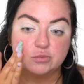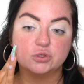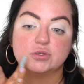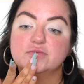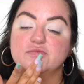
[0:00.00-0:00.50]

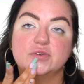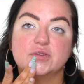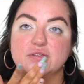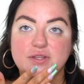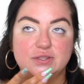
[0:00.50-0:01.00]
just feel
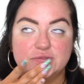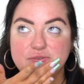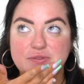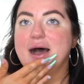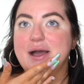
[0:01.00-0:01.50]
the need to
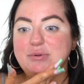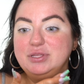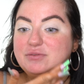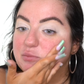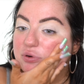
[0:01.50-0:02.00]
do that. I
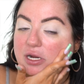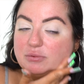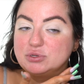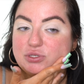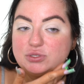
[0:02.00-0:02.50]
believe in
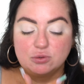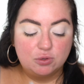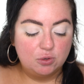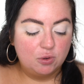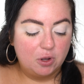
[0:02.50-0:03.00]
primers so
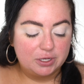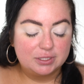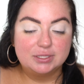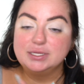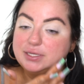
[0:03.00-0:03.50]

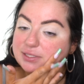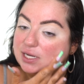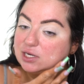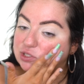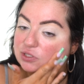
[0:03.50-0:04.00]
wholeheartedly, it's
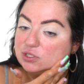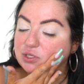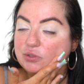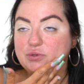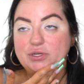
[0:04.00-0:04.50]

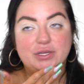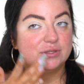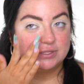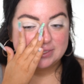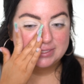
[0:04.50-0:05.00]
actually
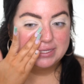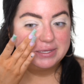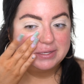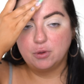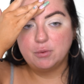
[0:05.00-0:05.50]
ridiculous.
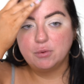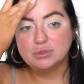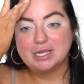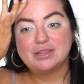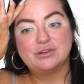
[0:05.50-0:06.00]
Though I won't
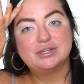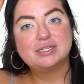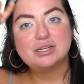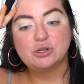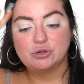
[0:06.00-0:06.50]
lie, there is
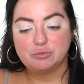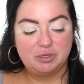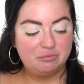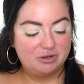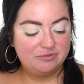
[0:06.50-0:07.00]
like a
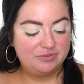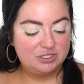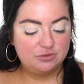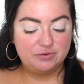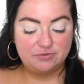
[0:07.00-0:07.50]
gripping benefit
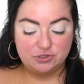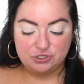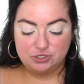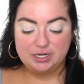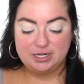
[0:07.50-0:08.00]
to it for
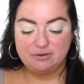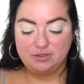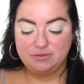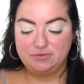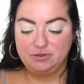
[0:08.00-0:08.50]
sure. I
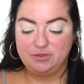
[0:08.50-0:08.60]
definitely feel